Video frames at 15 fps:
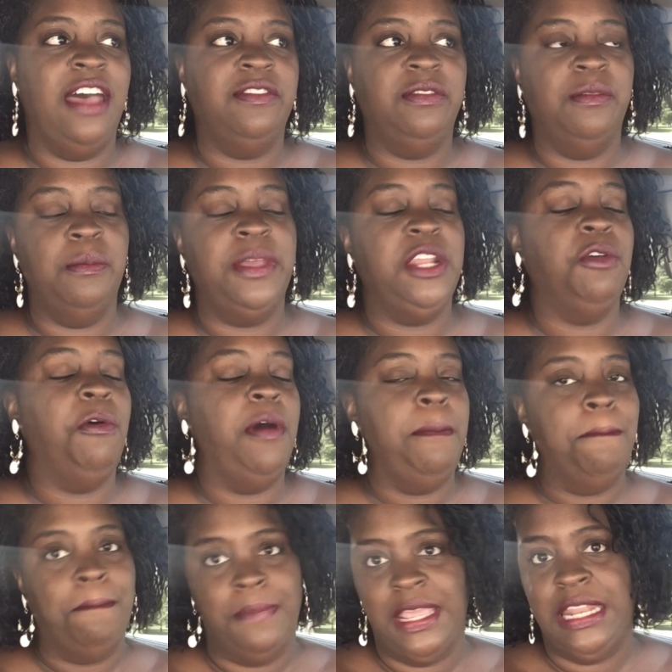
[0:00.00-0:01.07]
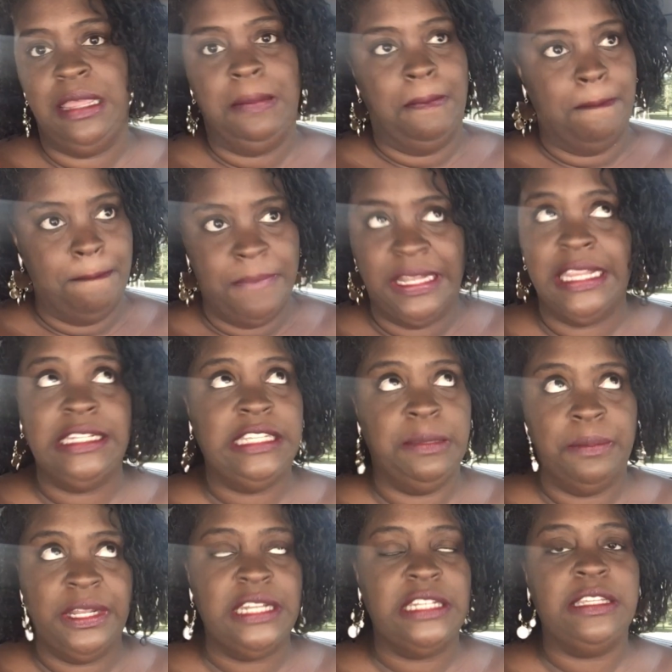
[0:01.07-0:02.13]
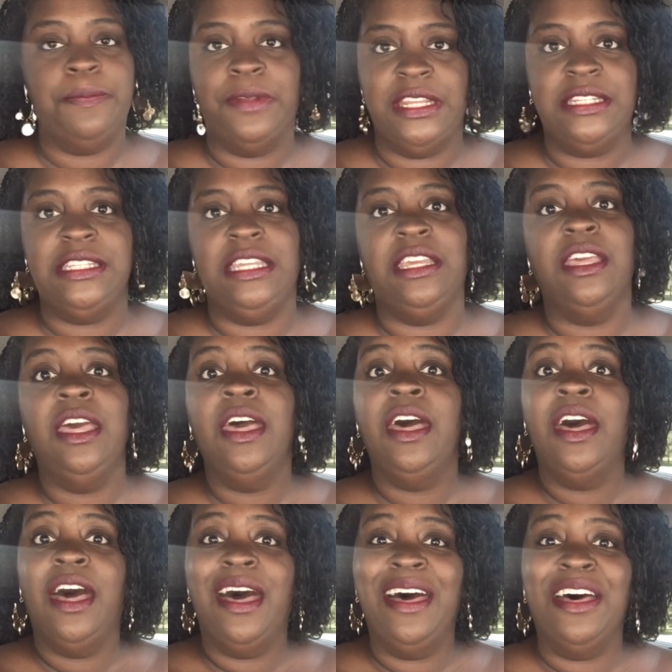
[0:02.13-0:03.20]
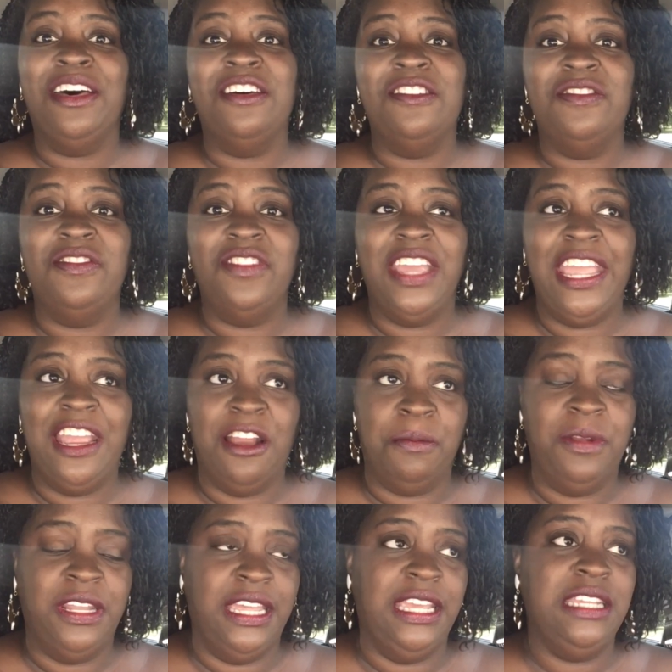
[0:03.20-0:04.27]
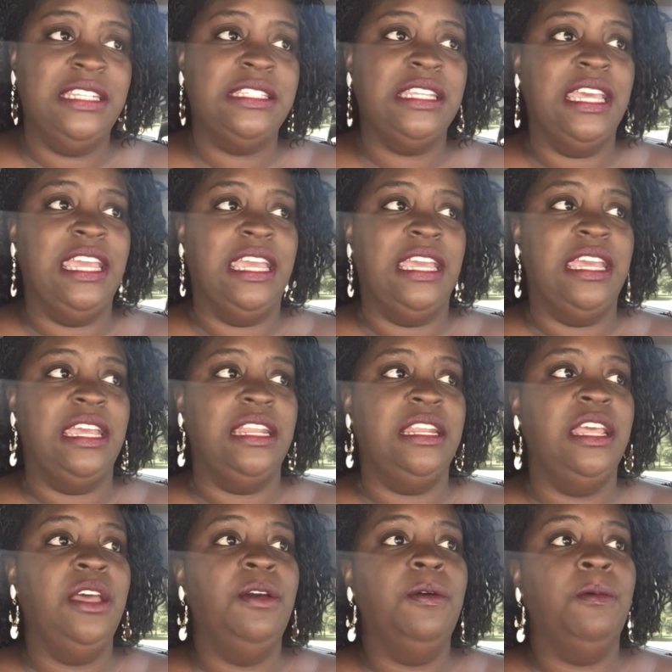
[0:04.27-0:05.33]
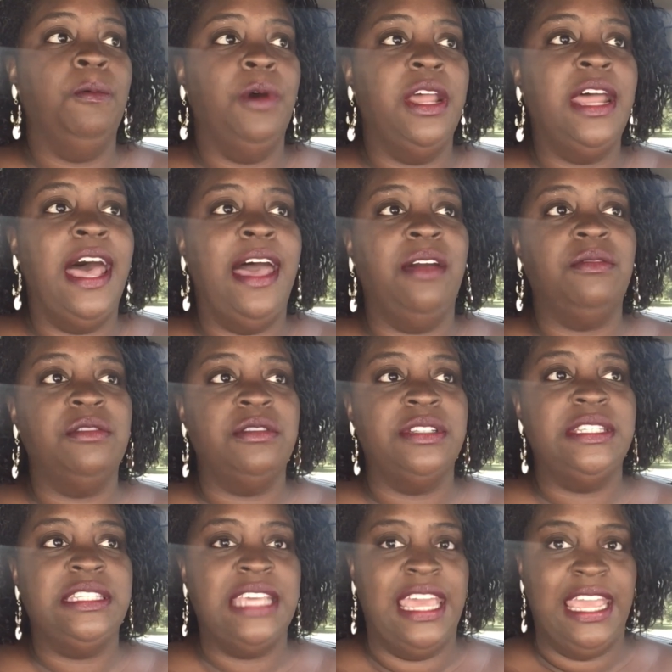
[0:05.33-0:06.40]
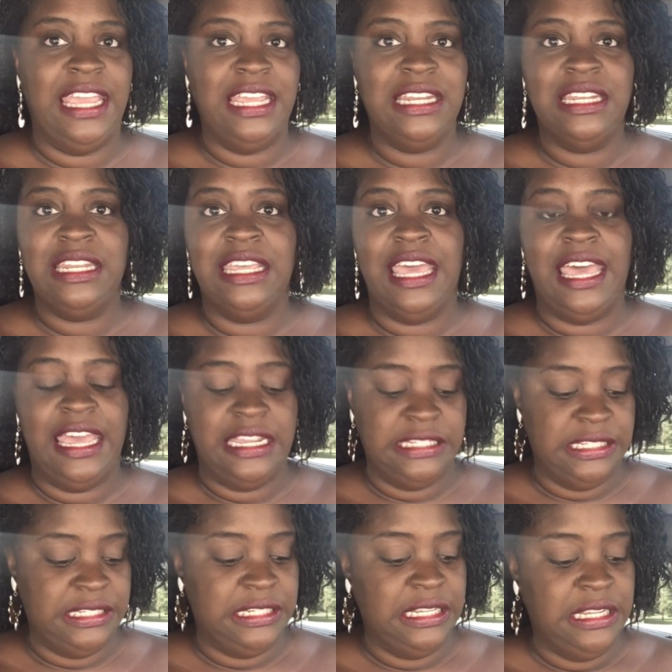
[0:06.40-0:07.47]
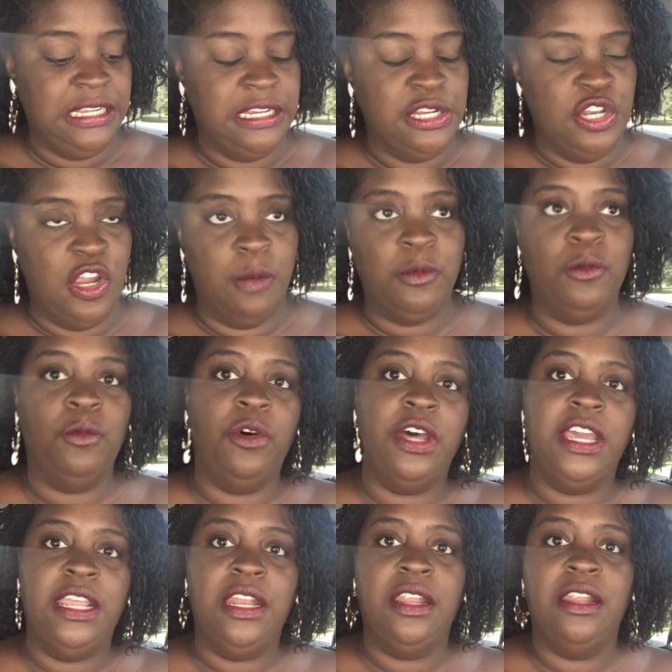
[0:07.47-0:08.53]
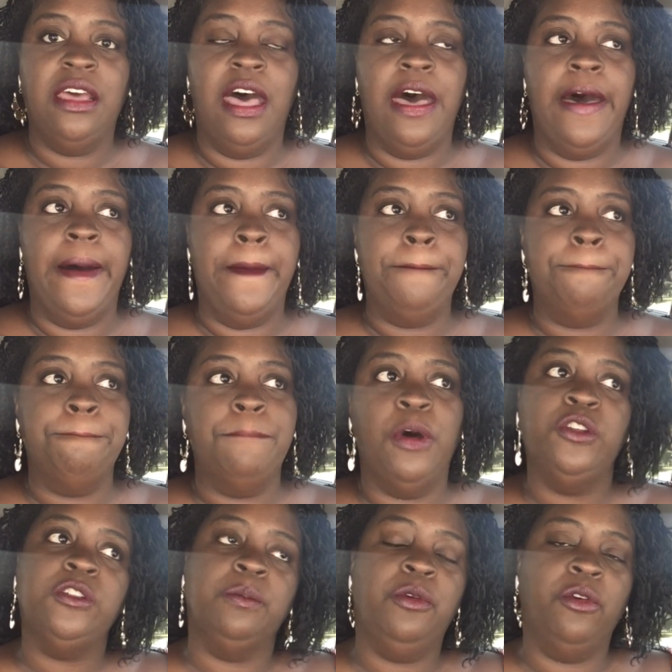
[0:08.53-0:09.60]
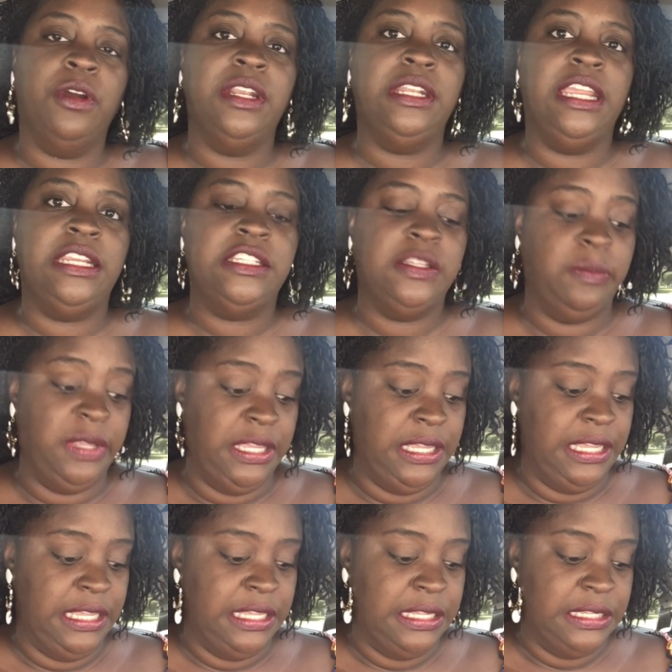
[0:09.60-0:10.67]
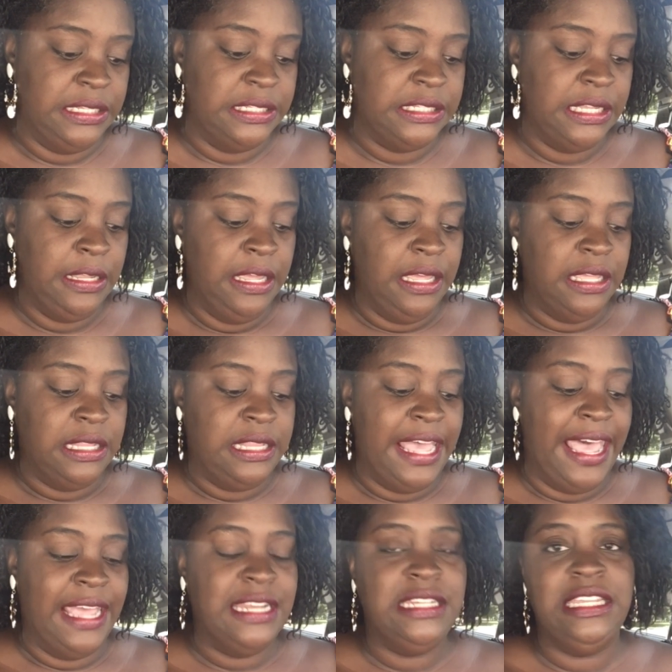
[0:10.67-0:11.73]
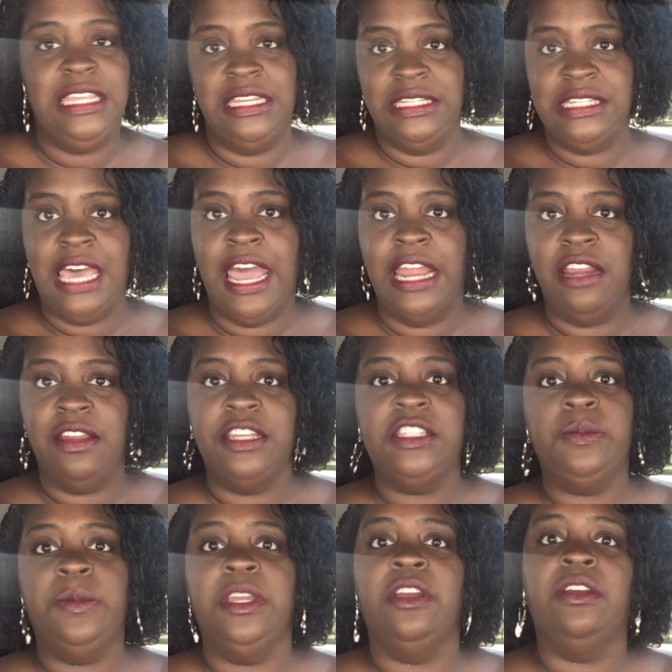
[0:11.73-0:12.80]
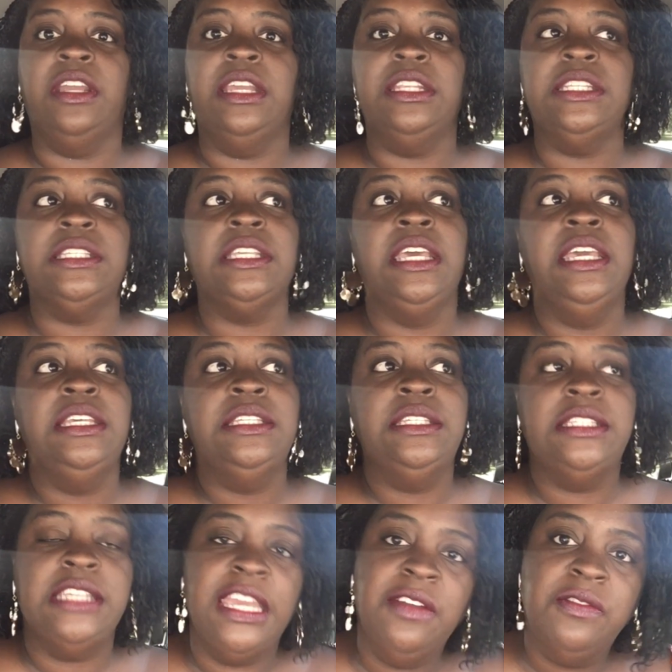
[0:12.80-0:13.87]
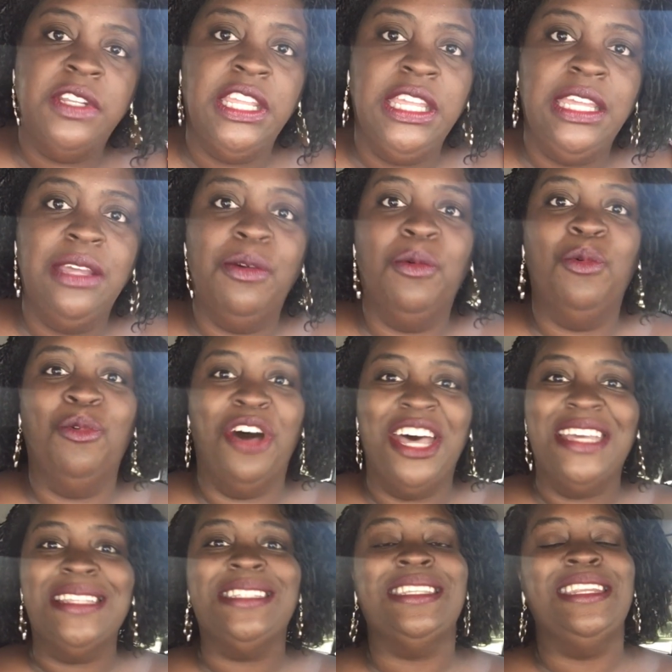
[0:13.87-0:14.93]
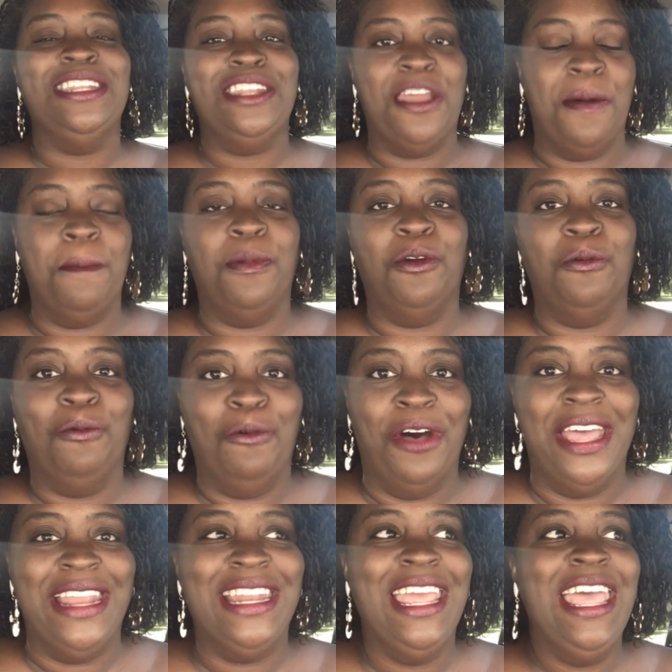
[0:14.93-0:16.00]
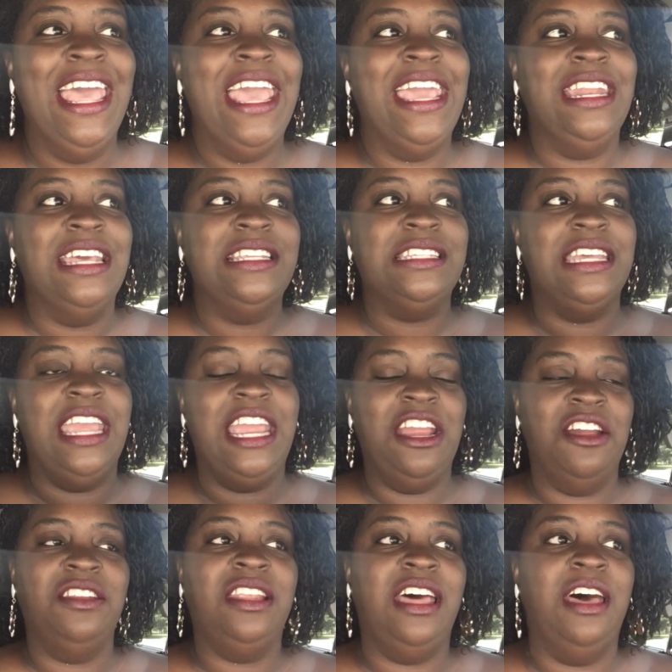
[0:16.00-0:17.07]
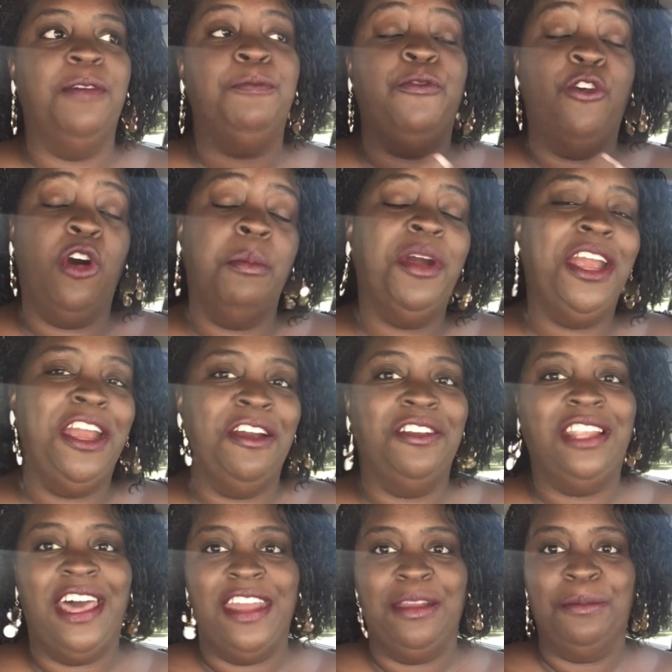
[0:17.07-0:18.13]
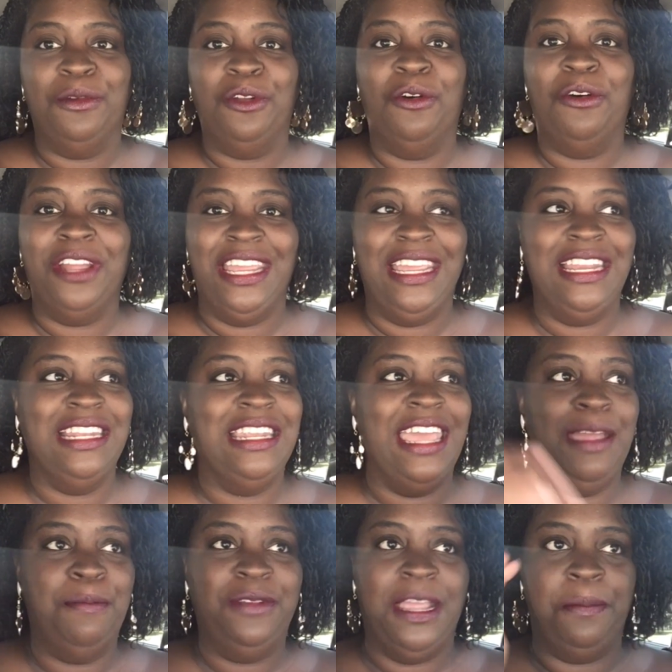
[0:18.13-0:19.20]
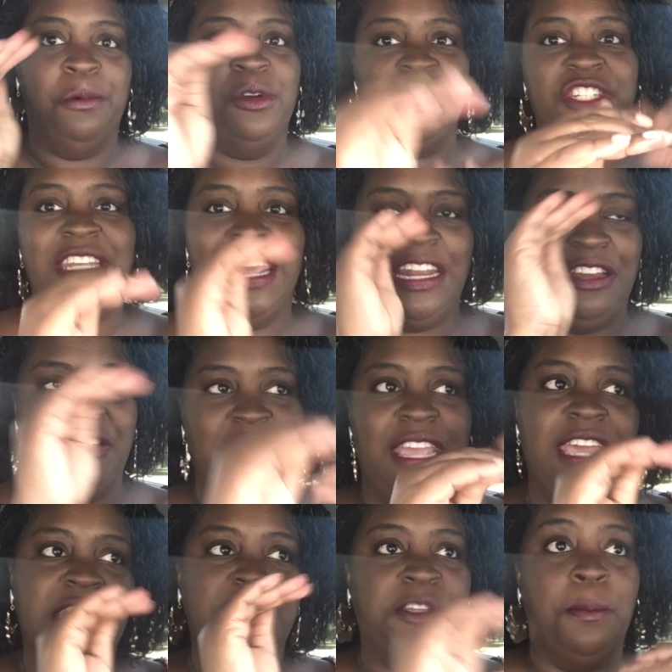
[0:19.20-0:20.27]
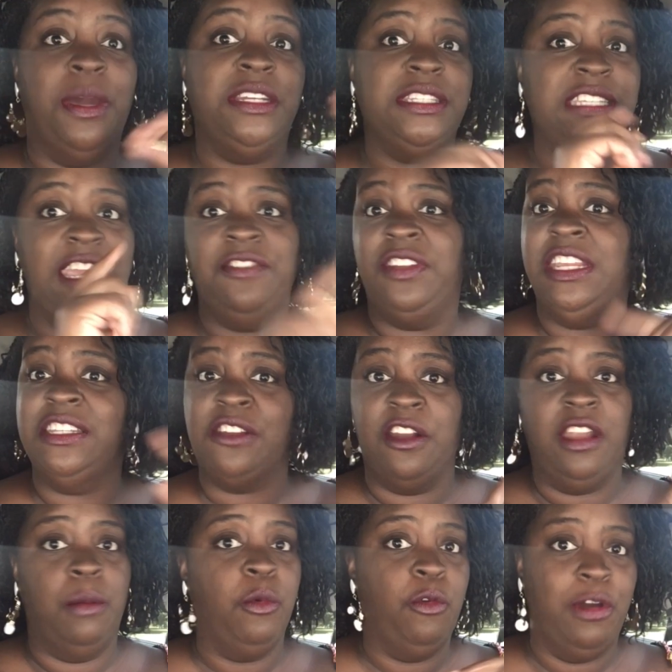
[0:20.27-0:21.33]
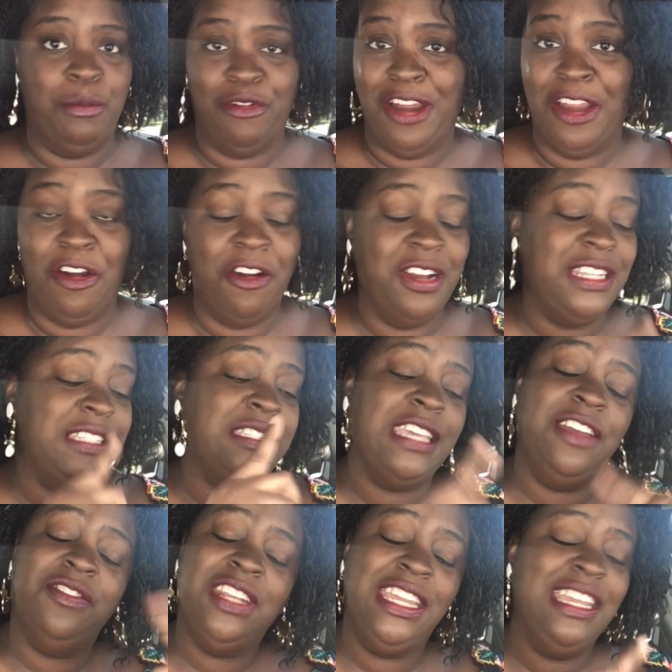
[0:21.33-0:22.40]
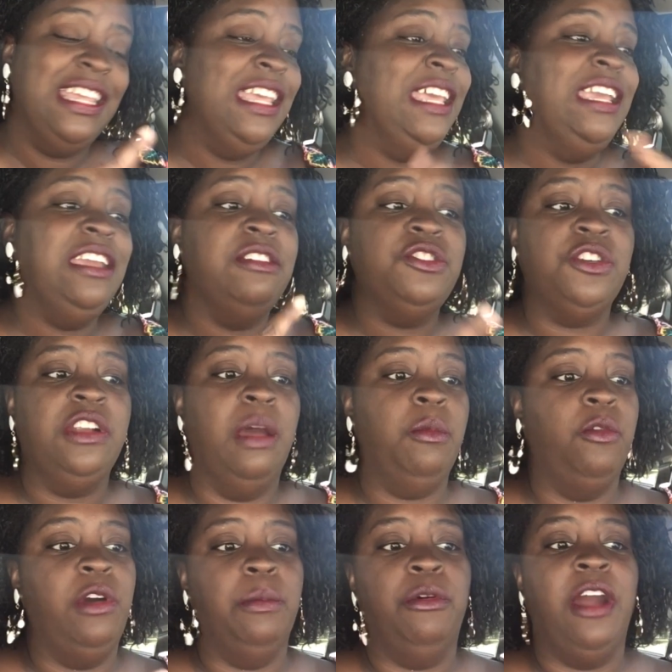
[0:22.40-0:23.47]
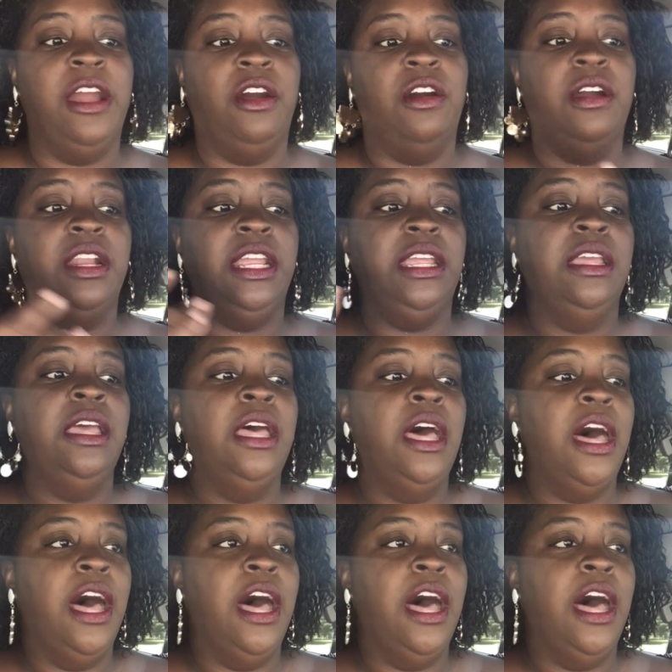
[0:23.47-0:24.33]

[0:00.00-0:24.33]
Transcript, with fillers: I've been on many, plenty, plenty, plenty of airplanes. And what I will say that number one, um, most important thing to me is that the entire experience, safety was number one. And as a, air, a former airline employee, they, they push that in your head so much. Safety is our number one priority. Safety is your number one priority.